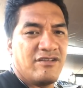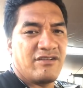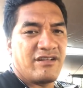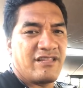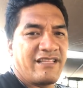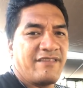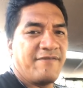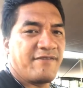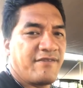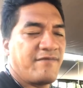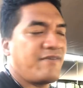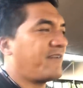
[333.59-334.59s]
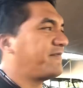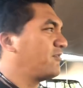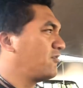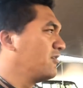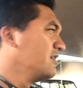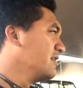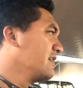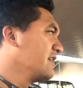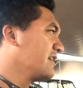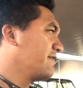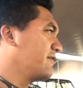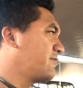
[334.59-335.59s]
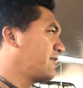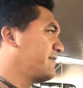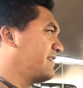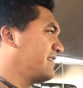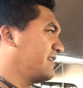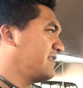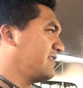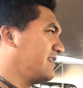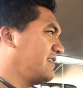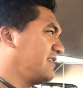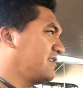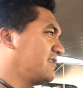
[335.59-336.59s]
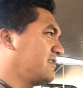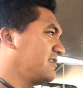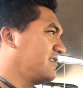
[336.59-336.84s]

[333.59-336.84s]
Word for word: know the 1955 flow even from in the, in the